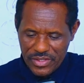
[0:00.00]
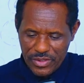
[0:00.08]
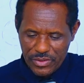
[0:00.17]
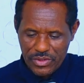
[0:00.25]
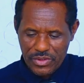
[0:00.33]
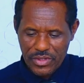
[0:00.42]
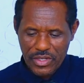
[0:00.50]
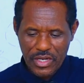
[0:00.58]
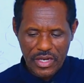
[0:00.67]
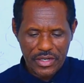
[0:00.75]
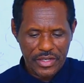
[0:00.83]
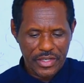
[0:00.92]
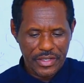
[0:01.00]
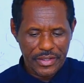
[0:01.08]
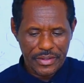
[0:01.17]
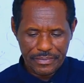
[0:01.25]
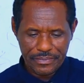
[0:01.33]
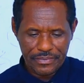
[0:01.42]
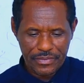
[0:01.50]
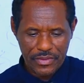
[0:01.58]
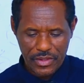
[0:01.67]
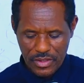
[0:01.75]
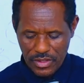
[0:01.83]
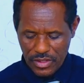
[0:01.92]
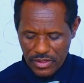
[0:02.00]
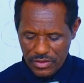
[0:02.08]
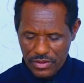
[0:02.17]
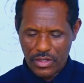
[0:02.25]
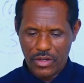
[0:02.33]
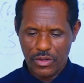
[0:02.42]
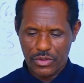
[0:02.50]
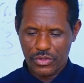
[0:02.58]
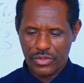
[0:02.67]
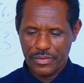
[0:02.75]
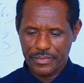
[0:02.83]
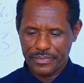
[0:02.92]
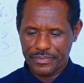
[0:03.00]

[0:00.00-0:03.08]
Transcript: truths regarding the course.